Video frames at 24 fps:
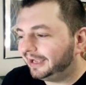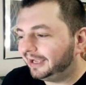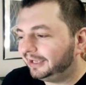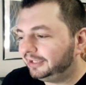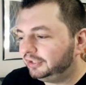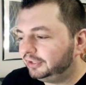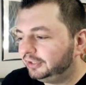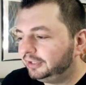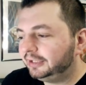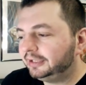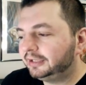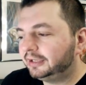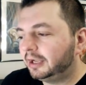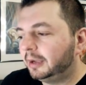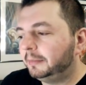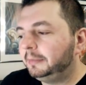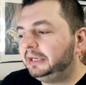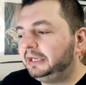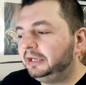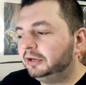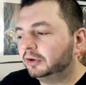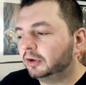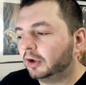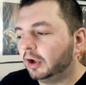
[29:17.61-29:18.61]
You didn't come in
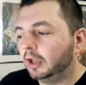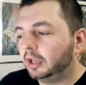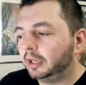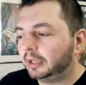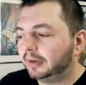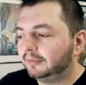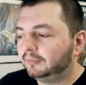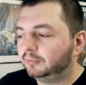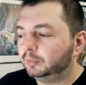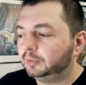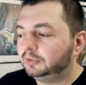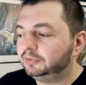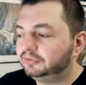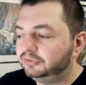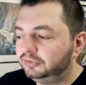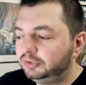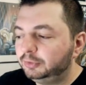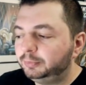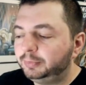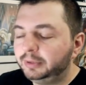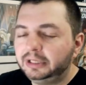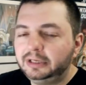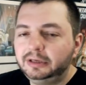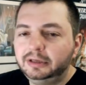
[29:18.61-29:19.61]
here calling everyone
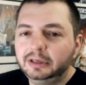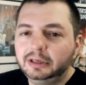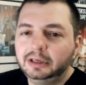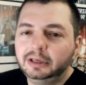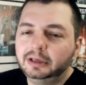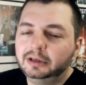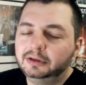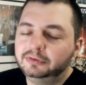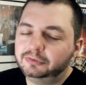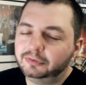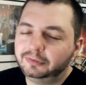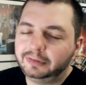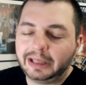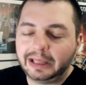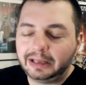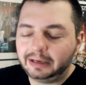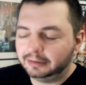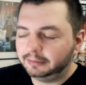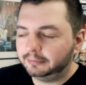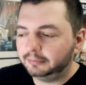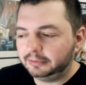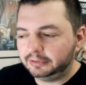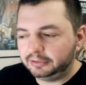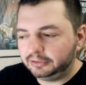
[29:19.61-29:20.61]
stupid, so that
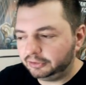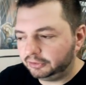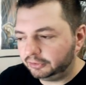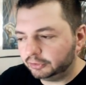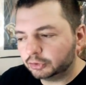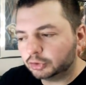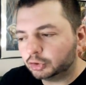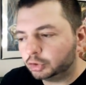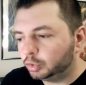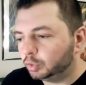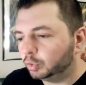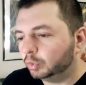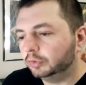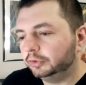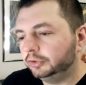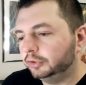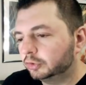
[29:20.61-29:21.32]
you're cool.